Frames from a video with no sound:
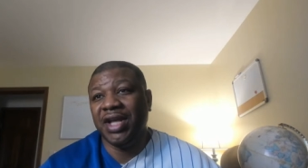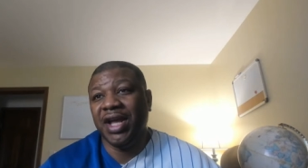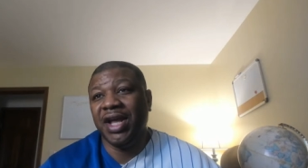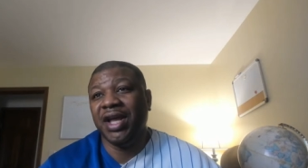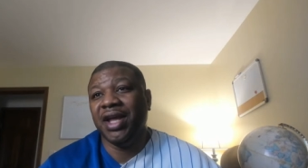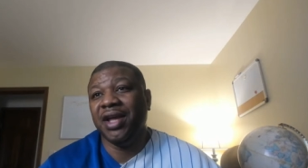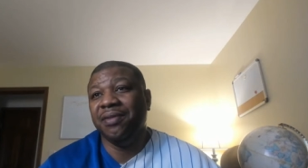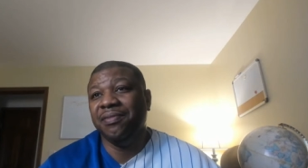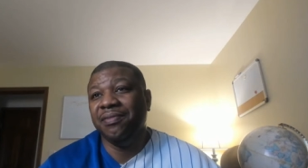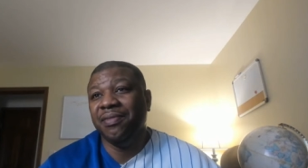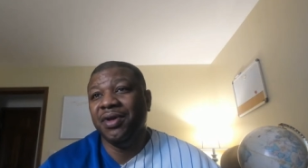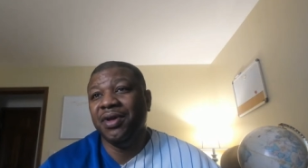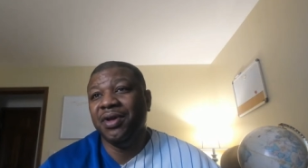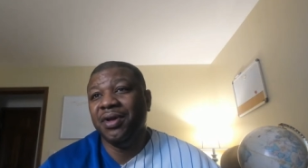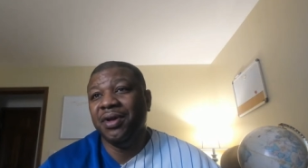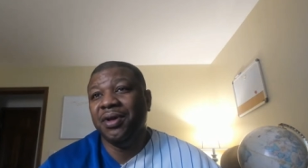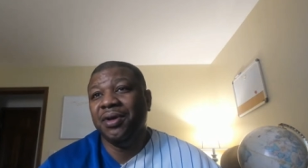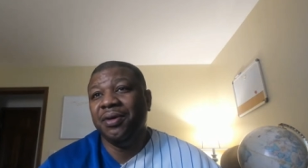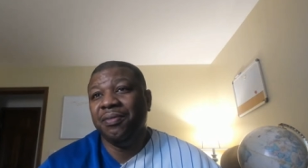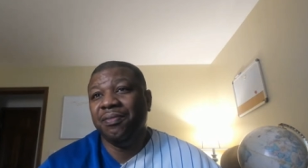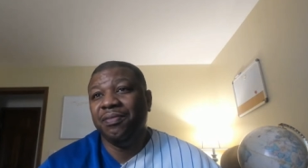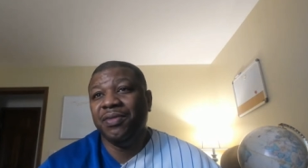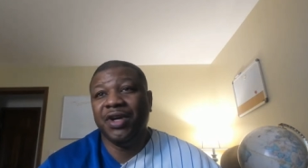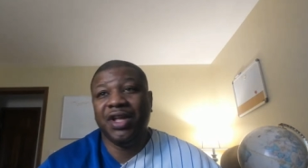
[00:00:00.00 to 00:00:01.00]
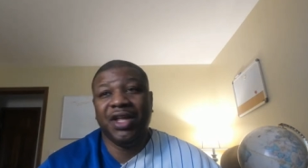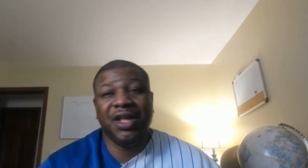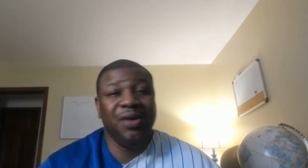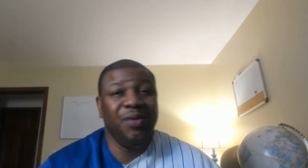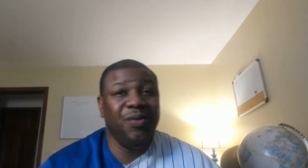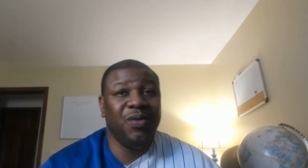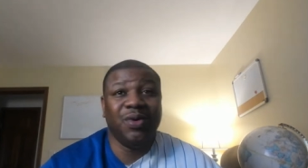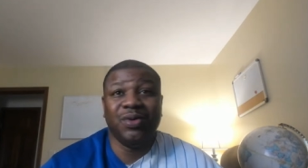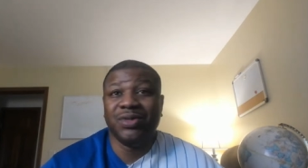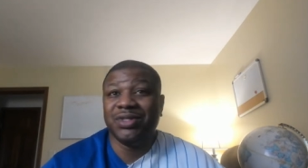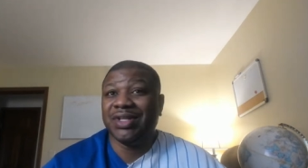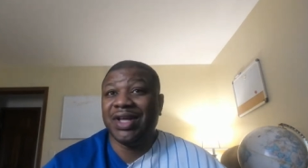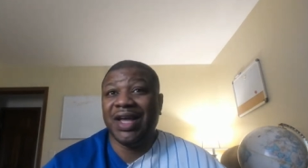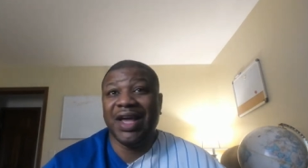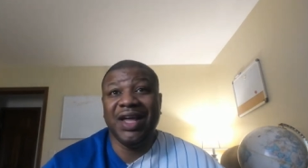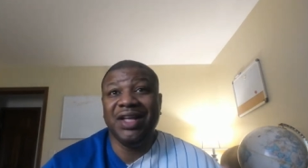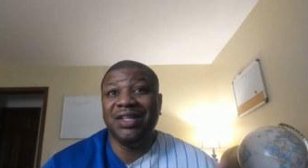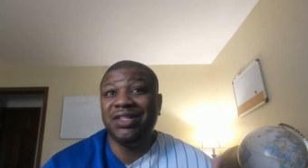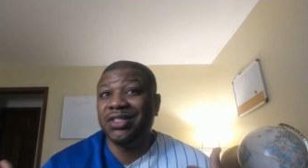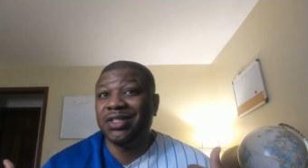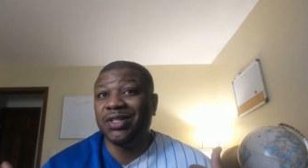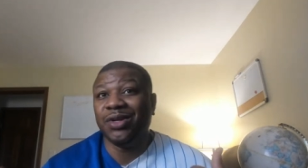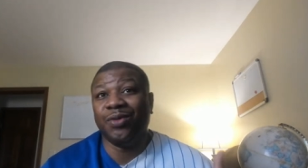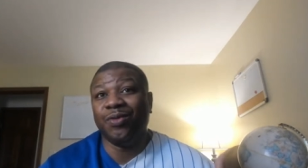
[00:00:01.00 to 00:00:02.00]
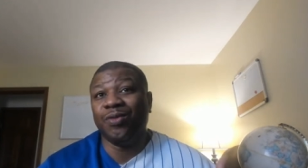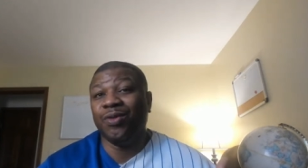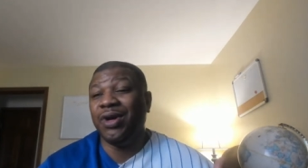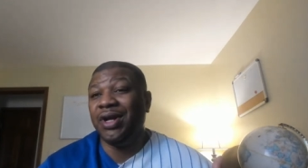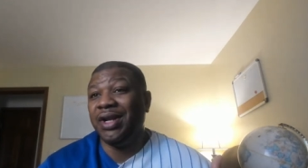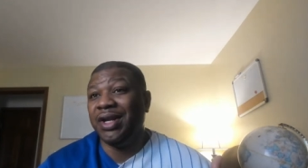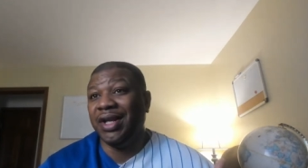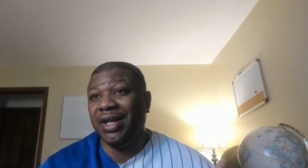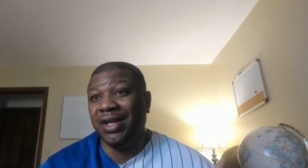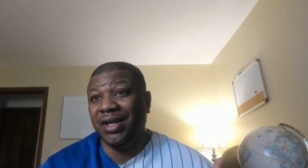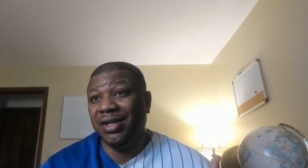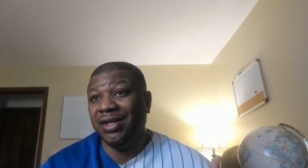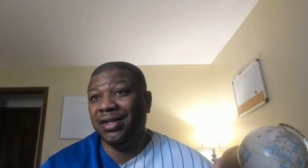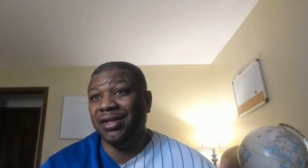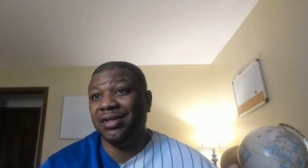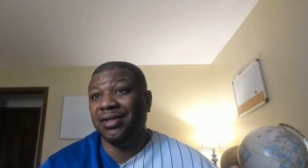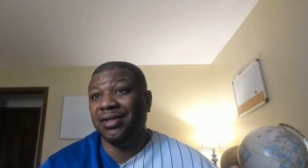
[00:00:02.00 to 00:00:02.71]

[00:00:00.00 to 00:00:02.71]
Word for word: name, but he wants H to run it.